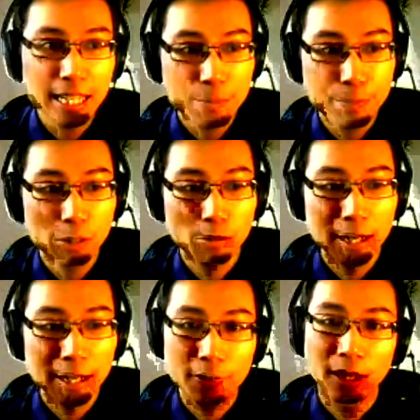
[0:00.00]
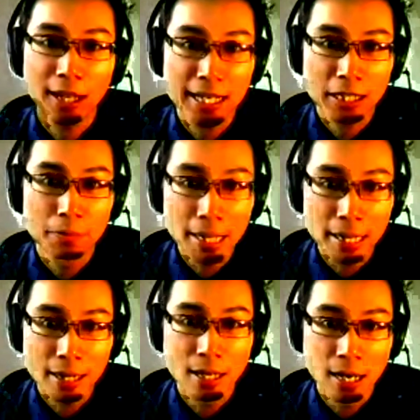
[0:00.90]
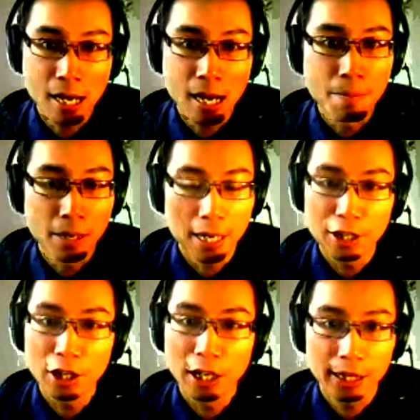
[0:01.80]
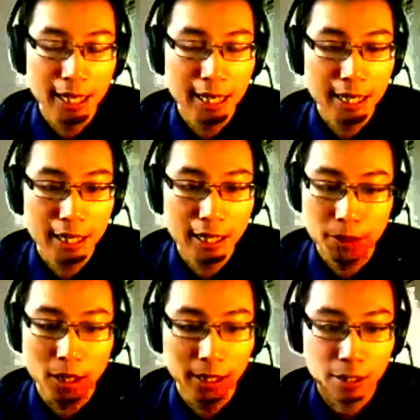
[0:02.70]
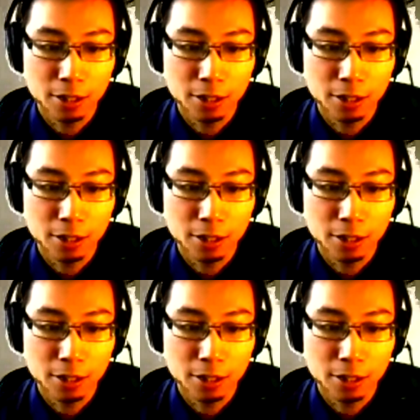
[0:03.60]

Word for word: it's been around for the last month. Um, you know, I, I ended up talking to